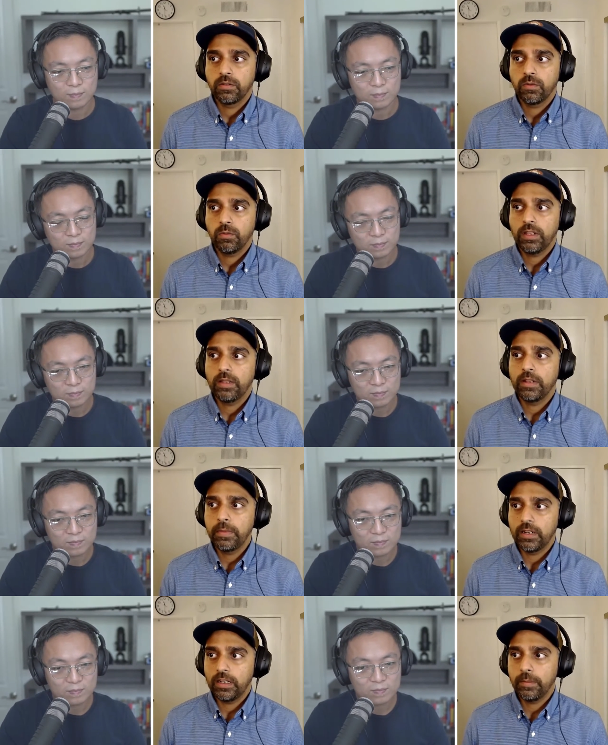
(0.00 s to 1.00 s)
Speaker 1: well let, let,
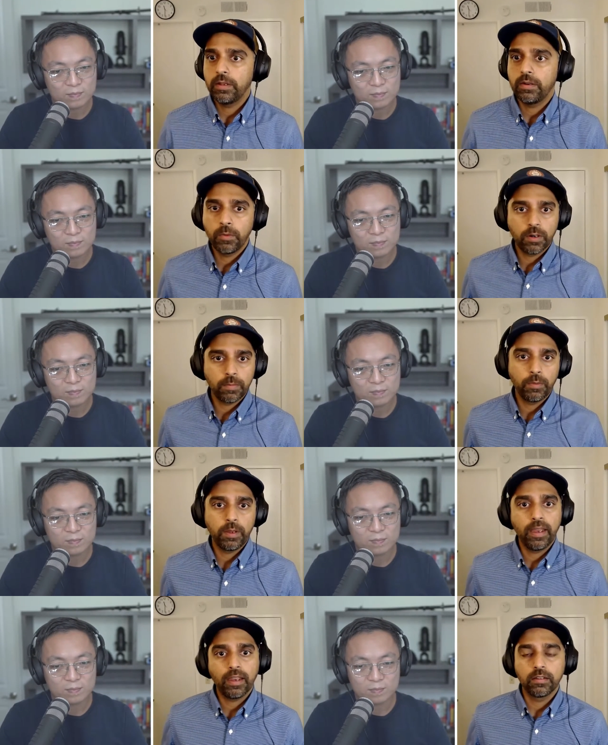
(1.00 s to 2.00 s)
me let me let me work my way
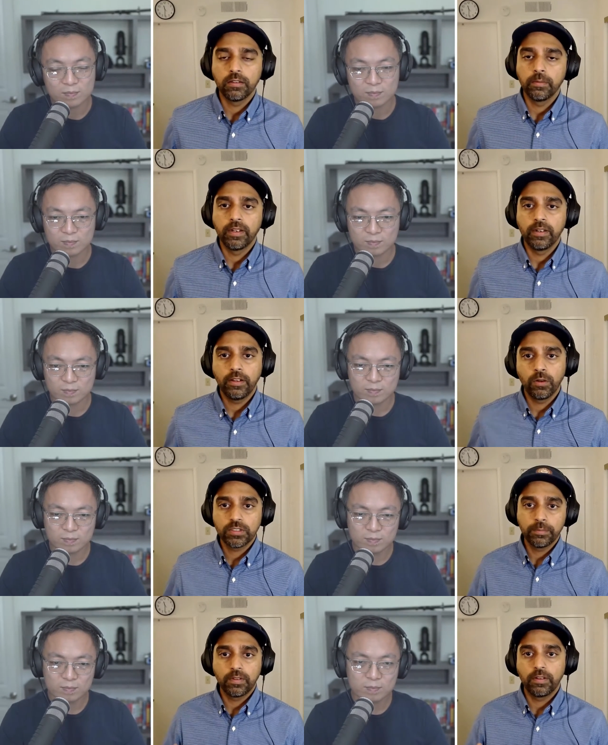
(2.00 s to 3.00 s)
back a little bit you know
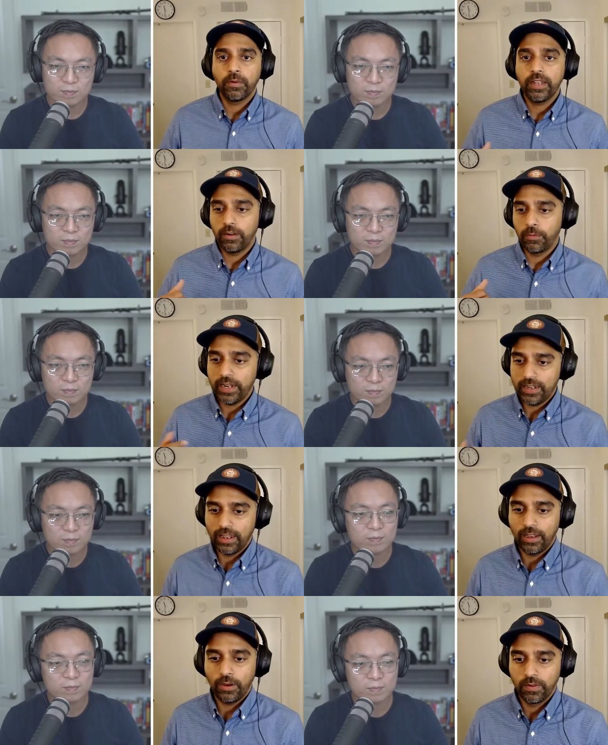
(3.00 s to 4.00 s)
some right right
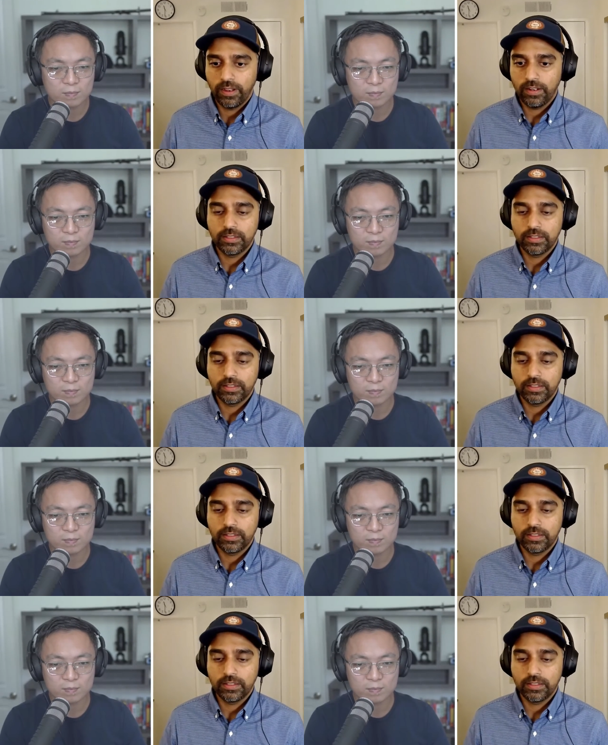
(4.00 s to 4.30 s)
now it is